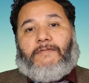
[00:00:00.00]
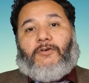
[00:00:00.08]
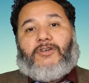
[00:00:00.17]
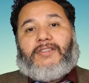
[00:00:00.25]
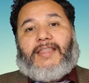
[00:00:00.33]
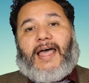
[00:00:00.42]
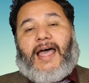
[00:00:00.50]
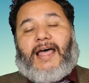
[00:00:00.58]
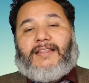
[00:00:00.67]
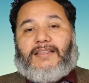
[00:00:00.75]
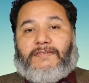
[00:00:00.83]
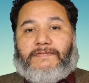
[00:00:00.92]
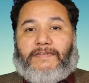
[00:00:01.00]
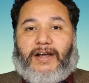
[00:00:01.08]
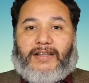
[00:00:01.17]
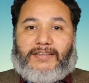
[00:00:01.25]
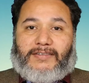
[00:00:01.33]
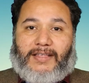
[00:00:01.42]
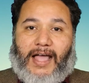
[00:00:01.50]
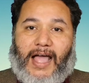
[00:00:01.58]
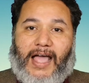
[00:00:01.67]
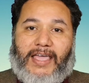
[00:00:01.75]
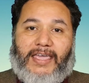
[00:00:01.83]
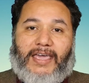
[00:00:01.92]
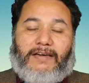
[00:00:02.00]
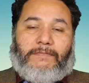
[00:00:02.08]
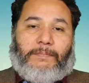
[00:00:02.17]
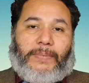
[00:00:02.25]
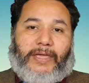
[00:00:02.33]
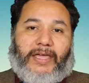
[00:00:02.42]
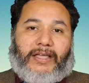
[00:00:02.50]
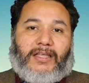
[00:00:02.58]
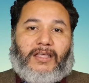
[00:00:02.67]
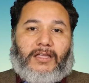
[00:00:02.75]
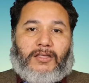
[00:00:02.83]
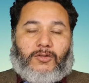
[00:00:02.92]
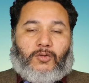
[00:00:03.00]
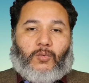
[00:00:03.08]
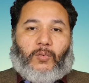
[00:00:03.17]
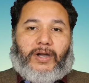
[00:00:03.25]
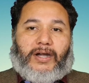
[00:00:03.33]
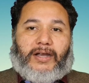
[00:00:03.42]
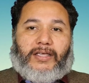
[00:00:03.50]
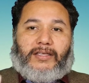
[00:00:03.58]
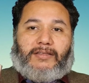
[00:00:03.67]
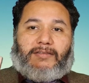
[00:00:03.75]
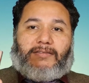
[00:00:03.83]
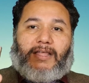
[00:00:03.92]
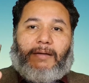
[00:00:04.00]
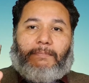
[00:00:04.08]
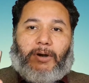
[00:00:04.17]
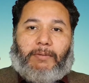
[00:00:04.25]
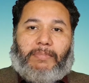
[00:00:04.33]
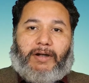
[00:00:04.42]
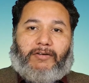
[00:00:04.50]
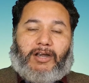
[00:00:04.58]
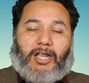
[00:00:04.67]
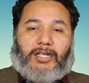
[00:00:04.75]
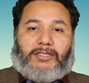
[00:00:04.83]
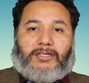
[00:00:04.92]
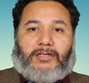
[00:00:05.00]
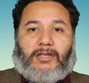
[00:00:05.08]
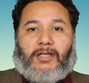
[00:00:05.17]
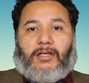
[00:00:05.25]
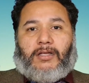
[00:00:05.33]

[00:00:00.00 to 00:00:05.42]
For that, the fragrance I have picked to wear is the Burberry London.